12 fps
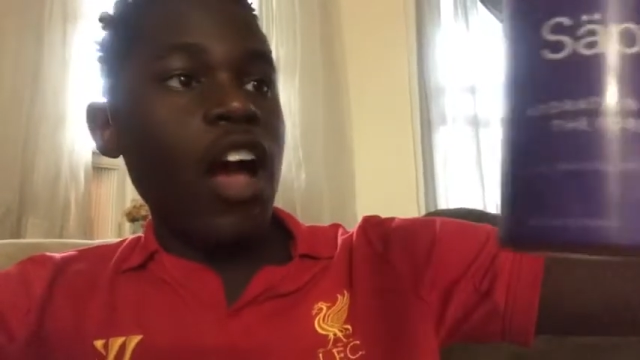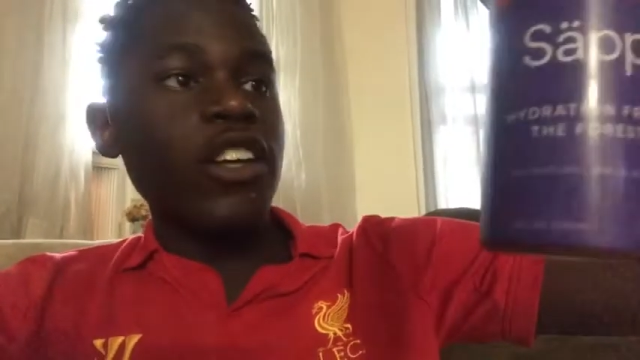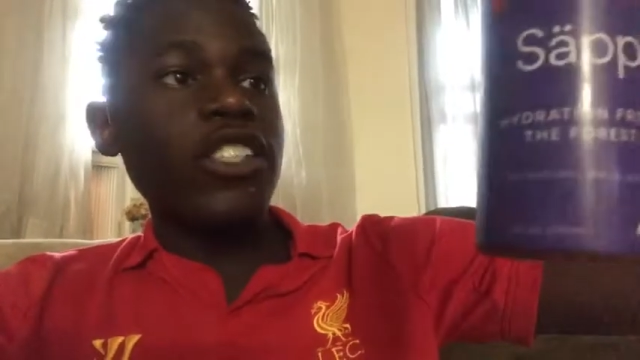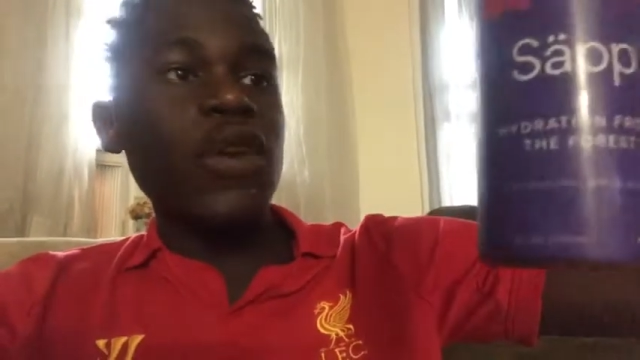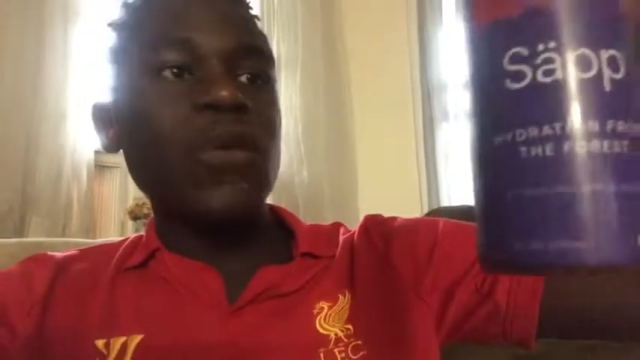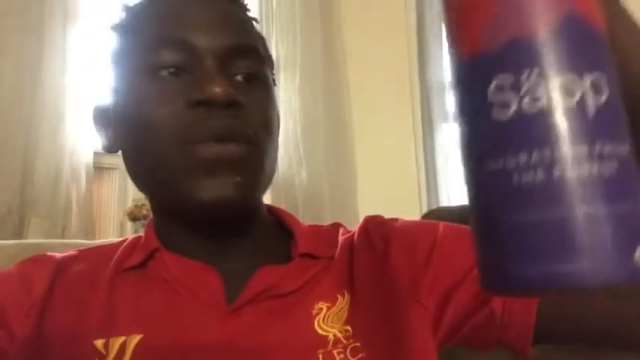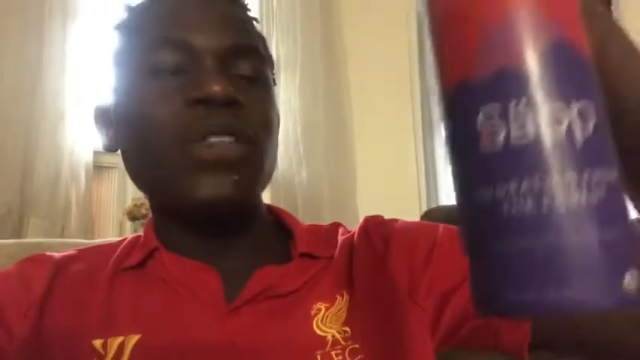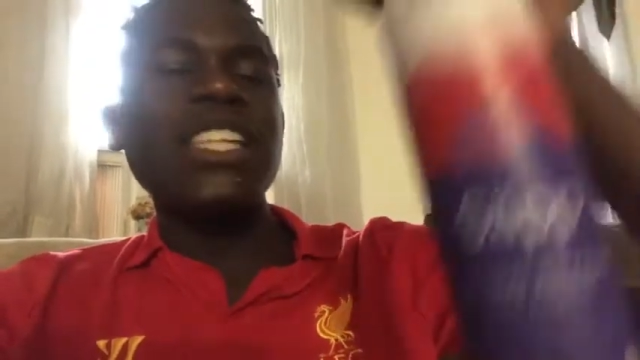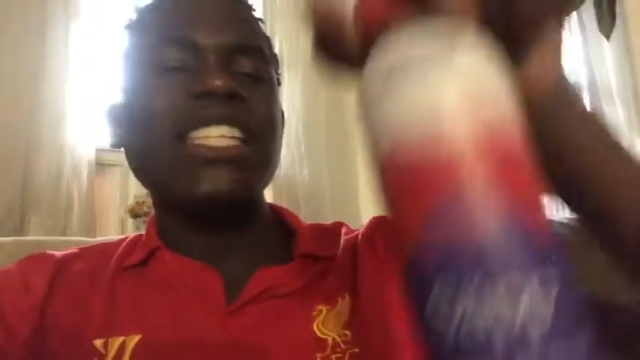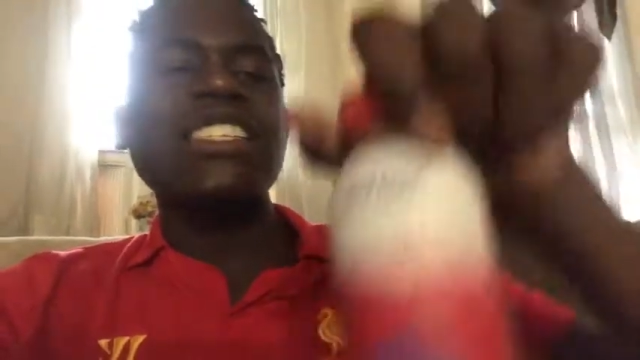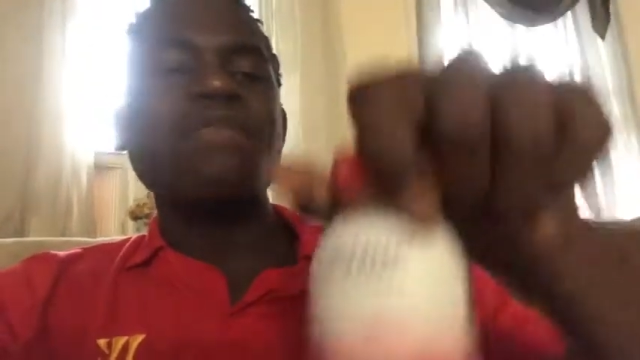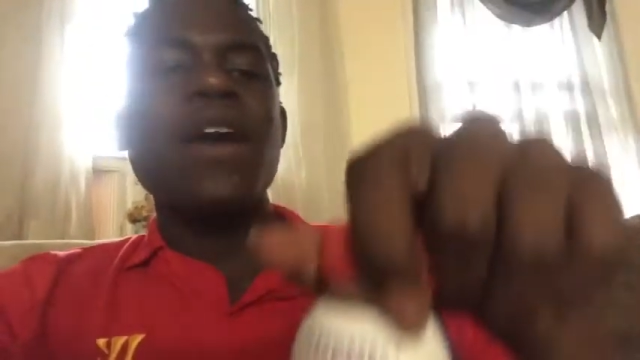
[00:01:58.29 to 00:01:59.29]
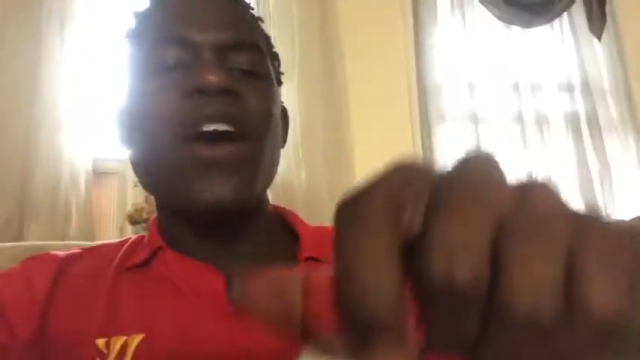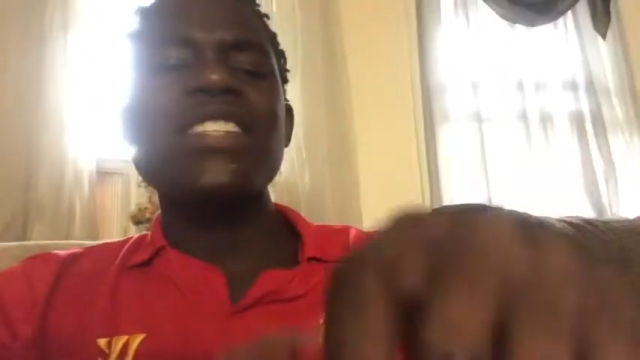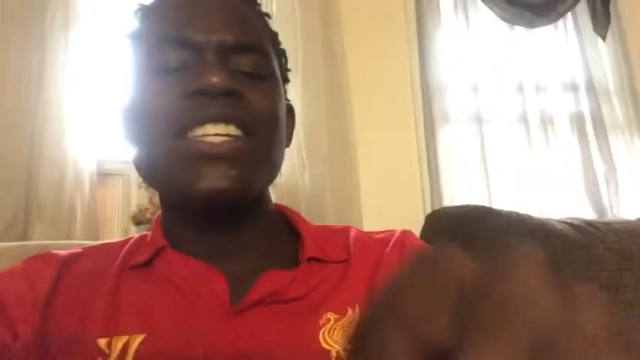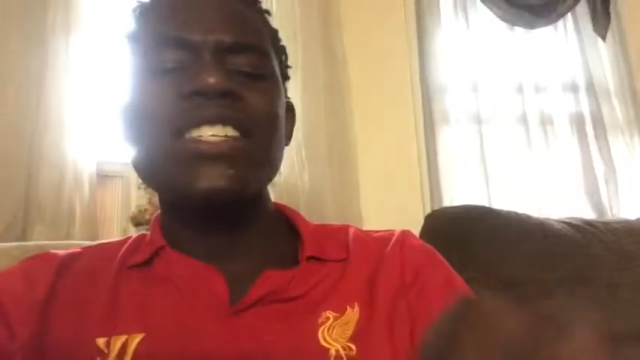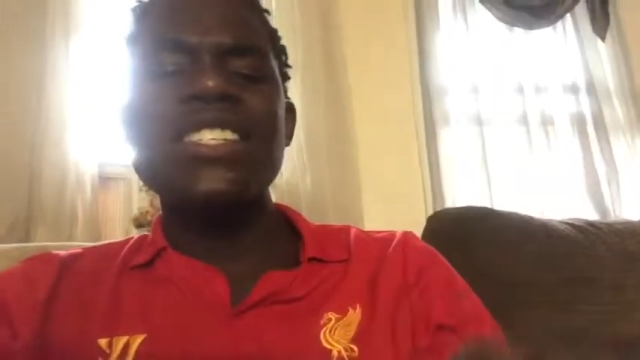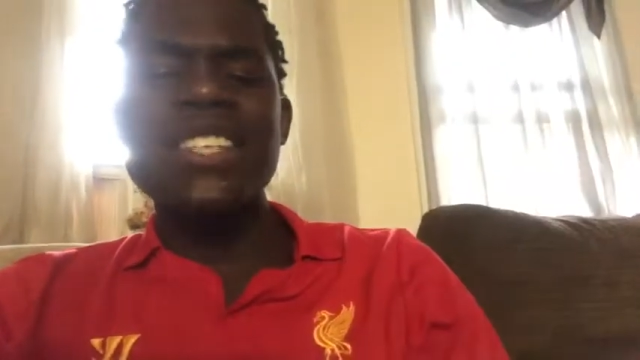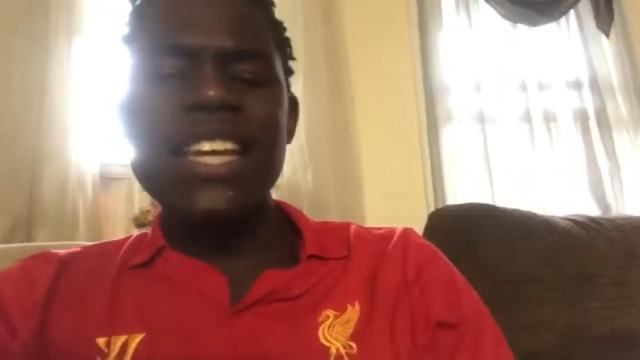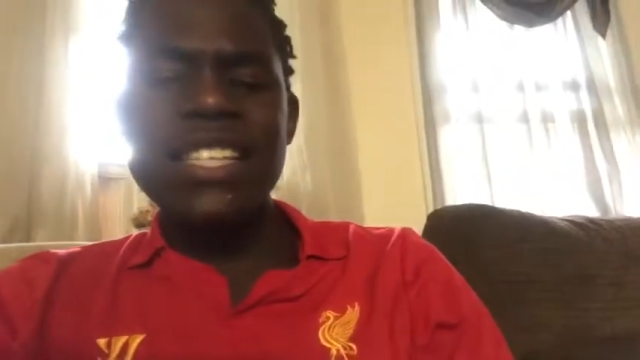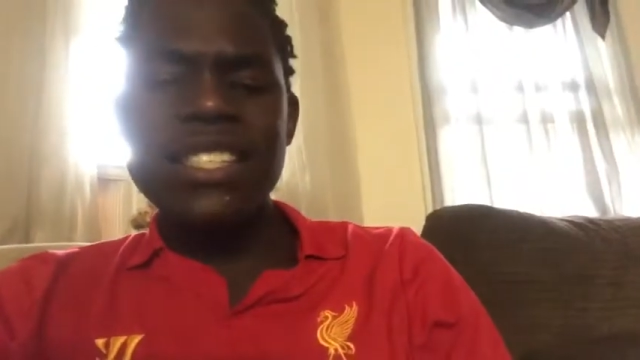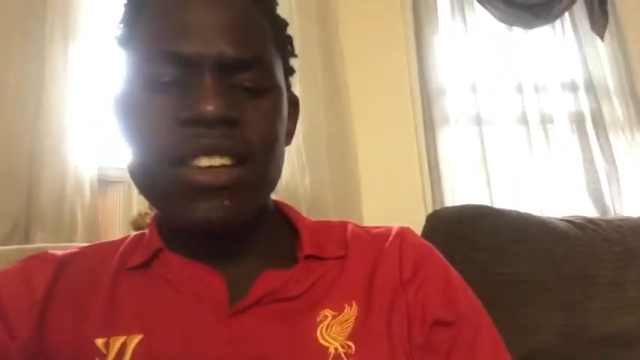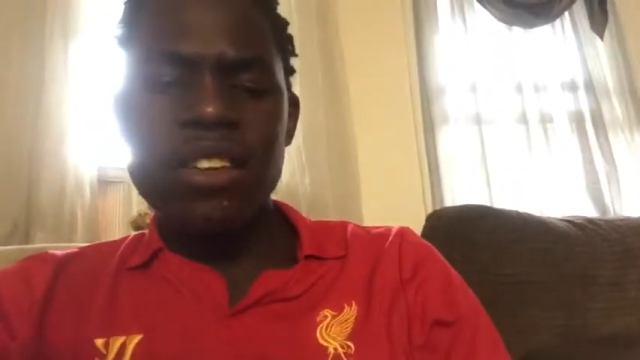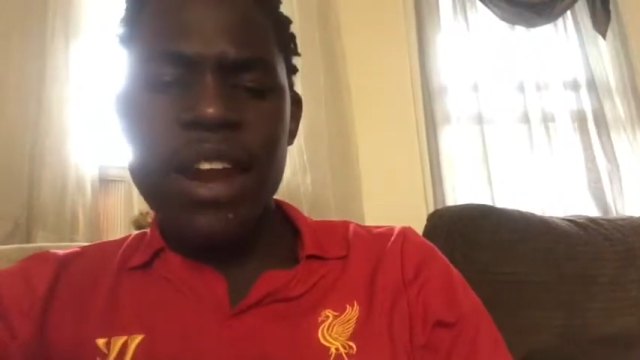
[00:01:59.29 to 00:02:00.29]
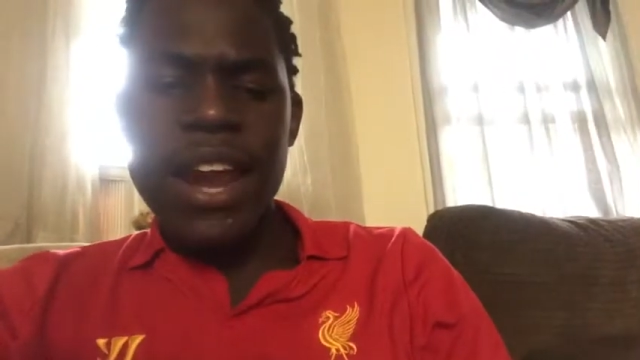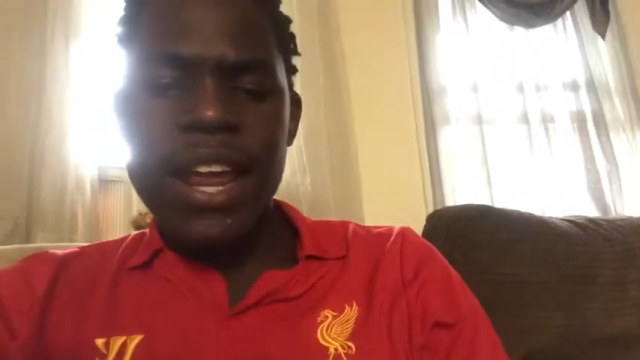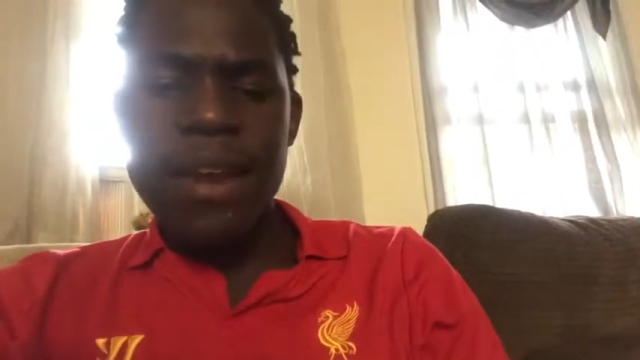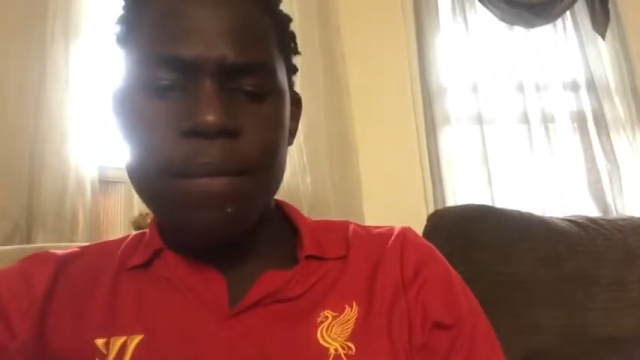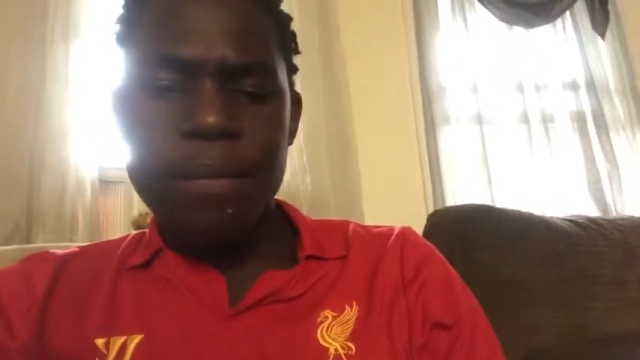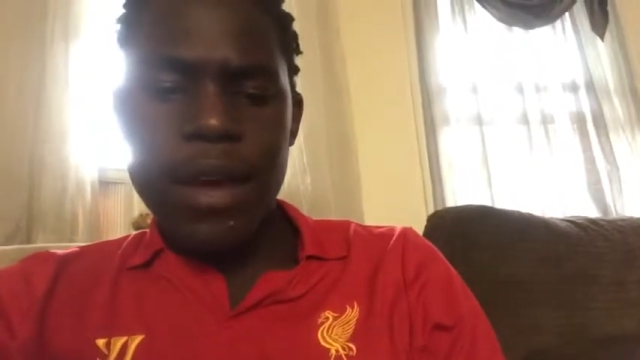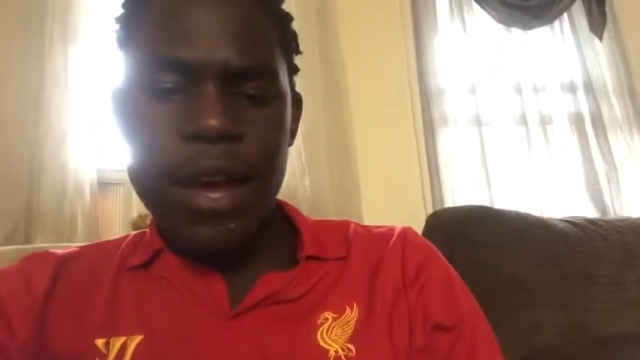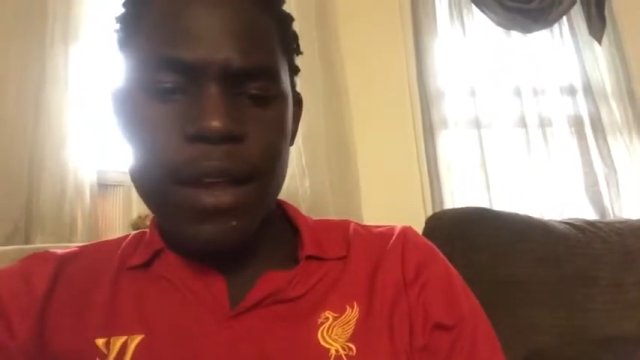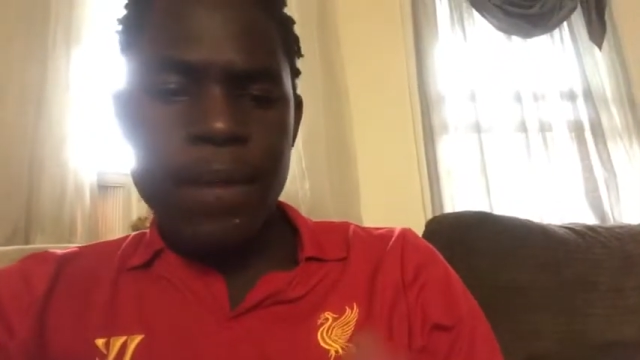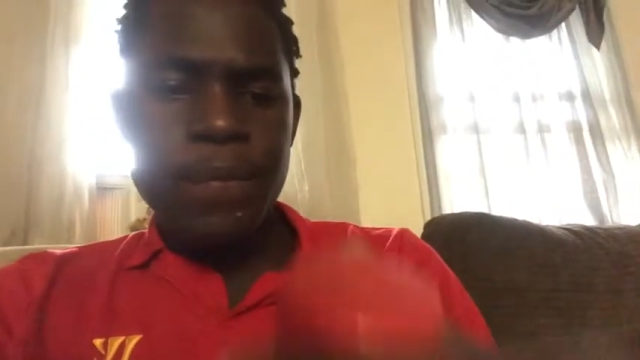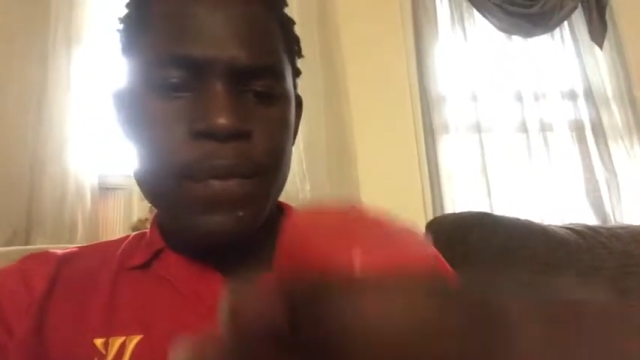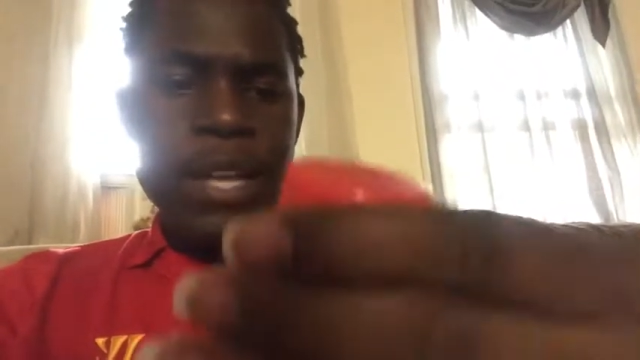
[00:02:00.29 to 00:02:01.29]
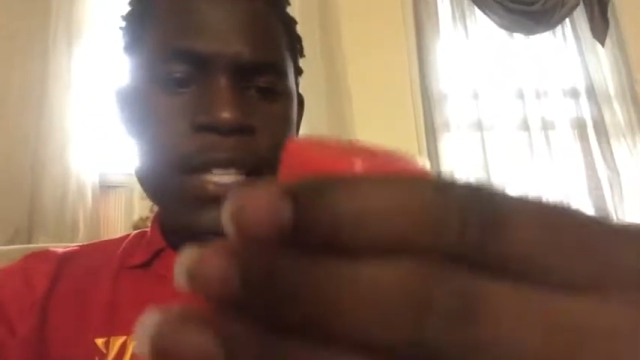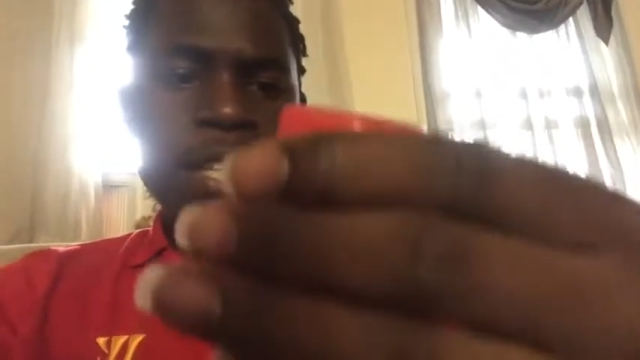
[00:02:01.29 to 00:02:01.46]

So the smell doesn't taste great, but it